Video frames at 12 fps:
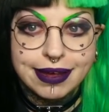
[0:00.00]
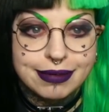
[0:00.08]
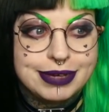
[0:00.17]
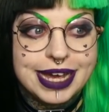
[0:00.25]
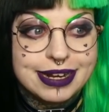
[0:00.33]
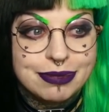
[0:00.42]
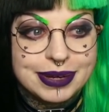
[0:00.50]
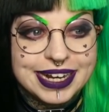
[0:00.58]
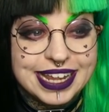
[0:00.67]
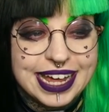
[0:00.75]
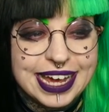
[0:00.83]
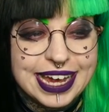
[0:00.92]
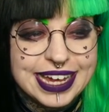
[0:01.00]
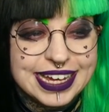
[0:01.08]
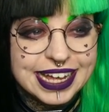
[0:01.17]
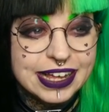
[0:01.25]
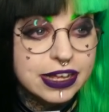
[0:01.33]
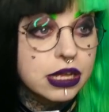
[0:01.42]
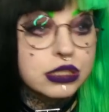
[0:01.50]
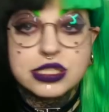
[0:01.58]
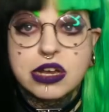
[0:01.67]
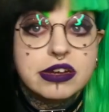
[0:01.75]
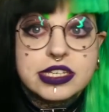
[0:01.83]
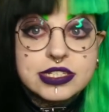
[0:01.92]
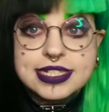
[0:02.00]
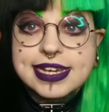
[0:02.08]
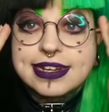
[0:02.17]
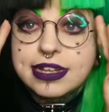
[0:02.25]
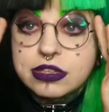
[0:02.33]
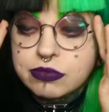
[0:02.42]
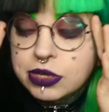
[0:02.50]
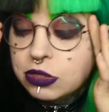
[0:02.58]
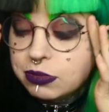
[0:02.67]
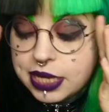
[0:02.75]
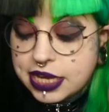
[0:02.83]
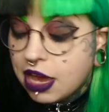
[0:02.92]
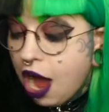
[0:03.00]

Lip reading: I'm gonna be like, sorry, you're seeing like the real me.